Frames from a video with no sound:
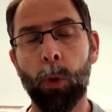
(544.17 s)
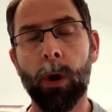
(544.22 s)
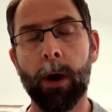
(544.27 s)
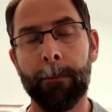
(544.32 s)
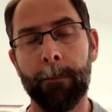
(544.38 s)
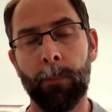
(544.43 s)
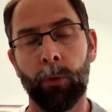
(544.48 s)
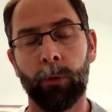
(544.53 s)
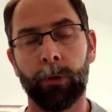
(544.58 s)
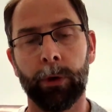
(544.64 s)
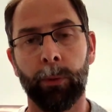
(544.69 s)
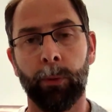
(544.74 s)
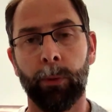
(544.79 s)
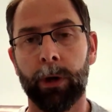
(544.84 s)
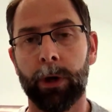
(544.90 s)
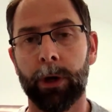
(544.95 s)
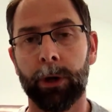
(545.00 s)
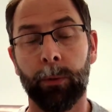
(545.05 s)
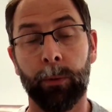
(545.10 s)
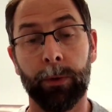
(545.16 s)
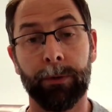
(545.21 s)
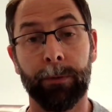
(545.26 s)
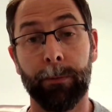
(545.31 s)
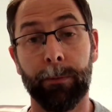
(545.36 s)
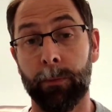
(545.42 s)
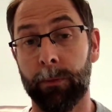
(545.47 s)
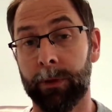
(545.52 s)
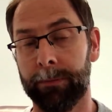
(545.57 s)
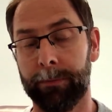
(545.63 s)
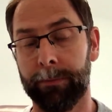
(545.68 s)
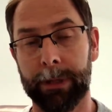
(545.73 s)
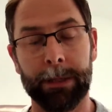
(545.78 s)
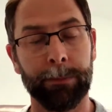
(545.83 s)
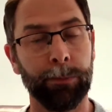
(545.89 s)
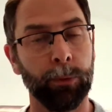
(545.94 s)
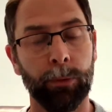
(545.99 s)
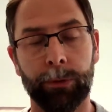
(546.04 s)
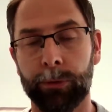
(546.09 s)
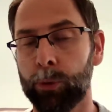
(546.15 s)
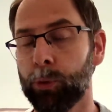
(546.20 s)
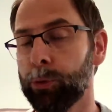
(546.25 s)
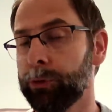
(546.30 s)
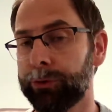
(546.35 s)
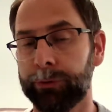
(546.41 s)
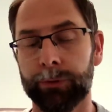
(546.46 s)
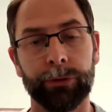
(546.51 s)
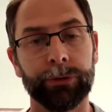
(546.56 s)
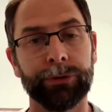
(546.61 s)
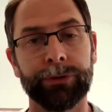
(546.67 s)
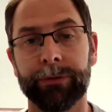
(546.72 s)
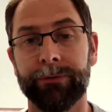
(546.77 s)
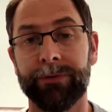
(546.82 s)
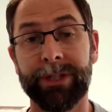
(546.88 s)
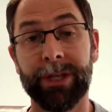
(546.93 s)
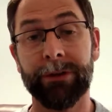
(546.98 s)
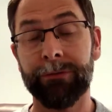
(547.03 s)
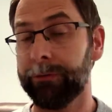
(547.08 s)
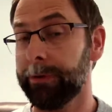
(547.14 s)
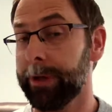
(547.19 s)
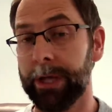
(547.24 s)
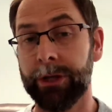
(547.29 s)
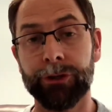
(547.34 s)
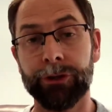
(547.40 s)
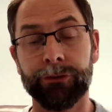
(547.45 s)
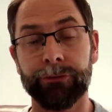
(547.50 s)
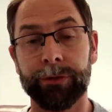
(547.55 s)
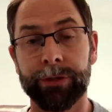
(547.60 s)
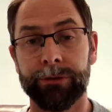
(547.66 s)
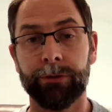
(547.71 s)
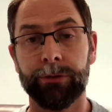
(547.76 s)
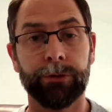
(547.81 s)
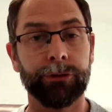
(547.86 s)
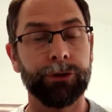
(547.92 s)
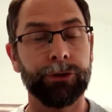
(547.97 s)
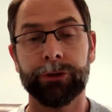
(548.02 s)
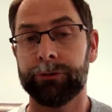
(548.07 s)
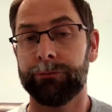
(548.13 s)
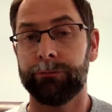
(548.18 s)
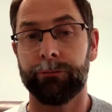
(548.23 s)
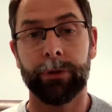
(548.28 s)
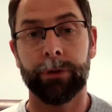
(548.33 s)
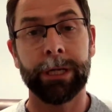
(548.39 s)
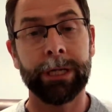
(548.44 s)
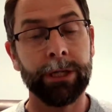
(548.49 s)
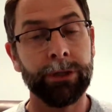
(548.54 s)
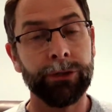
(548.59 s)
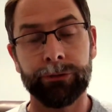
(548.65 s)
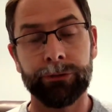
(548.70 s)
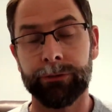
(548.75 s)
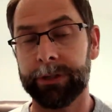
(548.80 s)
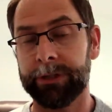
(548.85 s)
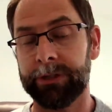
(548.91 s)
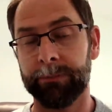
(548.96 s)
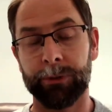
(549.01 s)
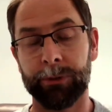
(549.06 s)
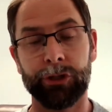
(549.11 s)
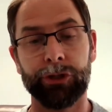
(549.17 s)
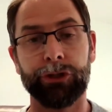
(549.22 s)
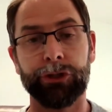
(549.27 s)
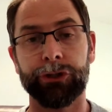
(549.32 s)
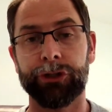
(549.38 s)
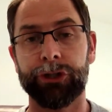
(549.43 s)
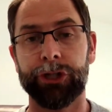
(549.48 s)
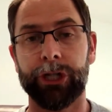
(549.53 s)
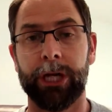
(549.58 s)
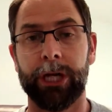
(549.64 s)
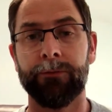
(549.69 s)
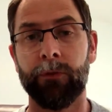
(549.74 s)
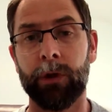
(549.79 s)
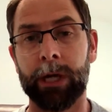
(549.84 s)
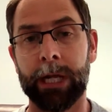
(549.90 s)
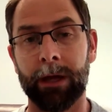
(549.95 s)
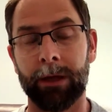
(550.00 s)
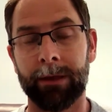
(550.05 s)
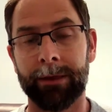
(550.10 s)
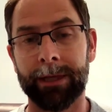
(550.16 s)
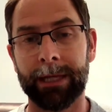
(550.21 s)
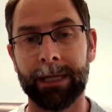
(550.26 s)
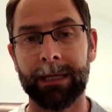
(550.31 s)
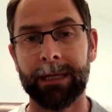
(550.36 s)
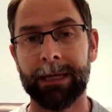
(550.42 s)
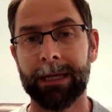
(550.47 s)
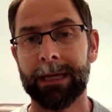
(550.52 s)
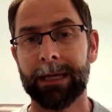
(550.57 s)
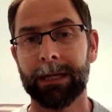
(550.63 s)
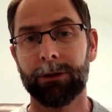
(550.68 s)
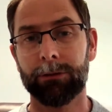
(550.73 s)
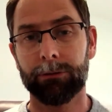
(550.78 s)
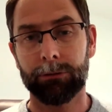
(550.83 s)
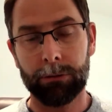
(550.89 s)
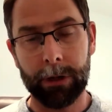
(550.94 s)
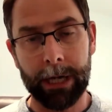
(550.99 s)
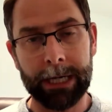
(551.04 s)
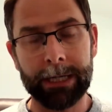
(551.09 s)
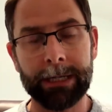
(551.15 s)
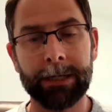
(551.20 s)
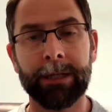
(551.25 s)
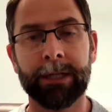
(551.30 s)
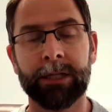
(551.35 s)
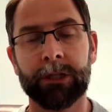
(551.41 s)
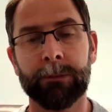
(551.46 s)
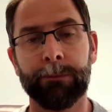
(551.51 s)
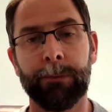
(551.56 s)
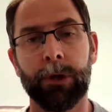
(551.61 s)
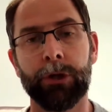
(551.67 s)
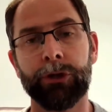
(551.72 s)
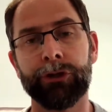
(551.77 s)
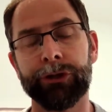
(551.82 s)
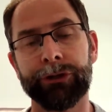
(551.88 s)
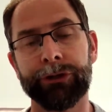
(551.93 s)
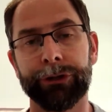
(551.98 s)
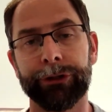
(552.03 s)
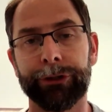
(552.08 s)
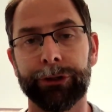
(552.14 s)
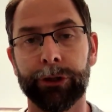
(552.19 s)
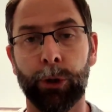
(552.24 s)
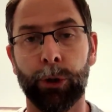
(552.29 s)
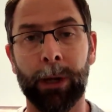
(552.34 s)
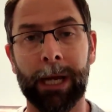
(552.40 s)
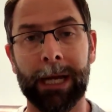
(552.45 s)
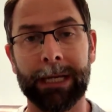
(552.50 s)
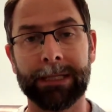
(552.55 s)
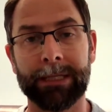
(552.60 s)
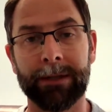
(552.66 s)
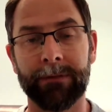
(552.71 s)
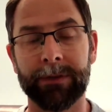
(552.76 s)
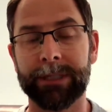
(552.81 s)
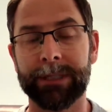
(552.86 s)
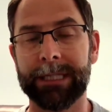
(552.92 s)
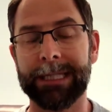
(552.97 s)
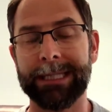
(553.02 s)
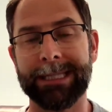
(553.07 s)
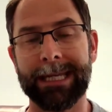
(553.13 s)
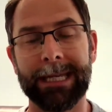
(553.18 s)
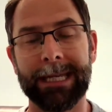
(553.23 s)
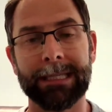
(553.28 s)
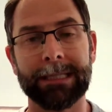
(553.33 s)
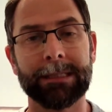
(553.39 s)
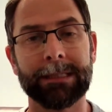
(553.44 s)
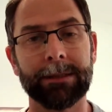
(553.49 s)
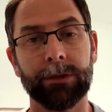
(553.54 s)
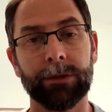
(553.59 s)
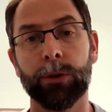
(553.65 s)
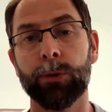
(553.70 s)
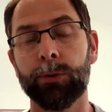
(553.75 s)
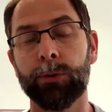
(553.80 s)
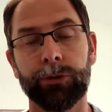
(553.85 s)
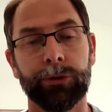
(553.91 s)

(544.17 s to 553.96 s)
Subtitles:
and more I work with people with all sorts of different injuries, not just running injuries, but just generally, I think graded exposure to goal activities is so